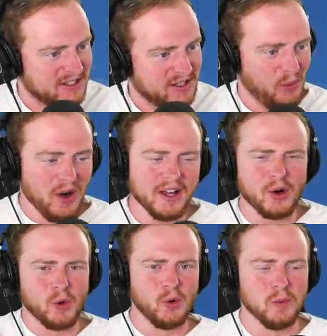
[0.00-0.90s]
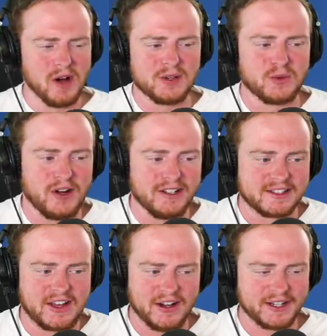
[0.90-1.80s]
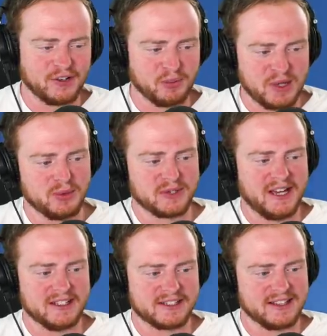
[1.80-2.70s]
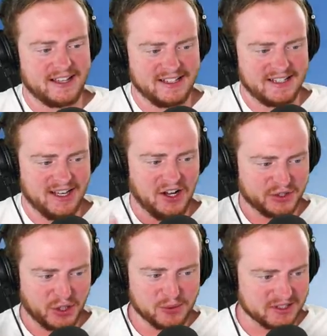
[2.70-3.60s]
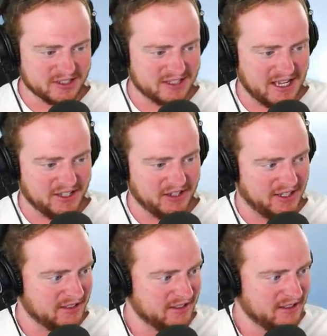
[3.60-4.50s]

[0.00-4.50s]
Why are all my rides cutting off people's heads lately? I don't understand that.